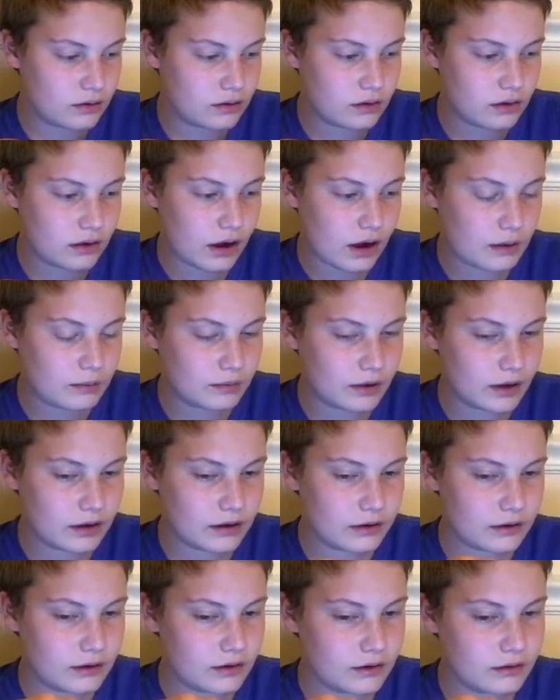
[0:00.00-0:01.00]
I'm like,
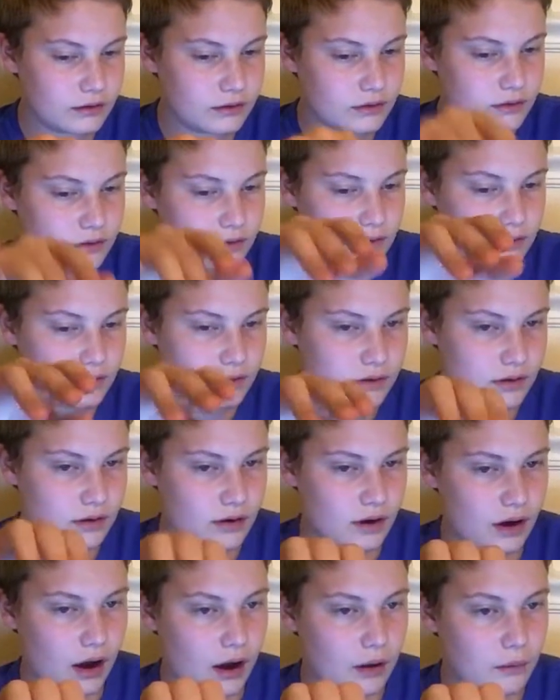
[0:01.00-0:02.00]

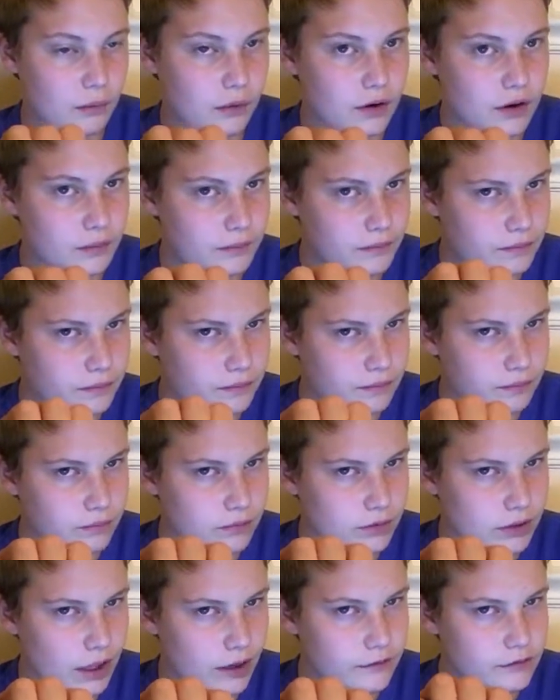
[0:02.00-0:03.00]
I want to
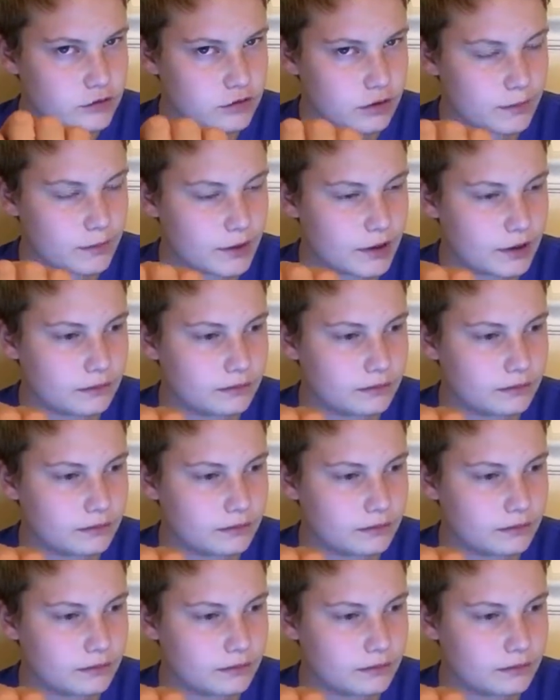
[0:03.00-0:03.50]
live stream it,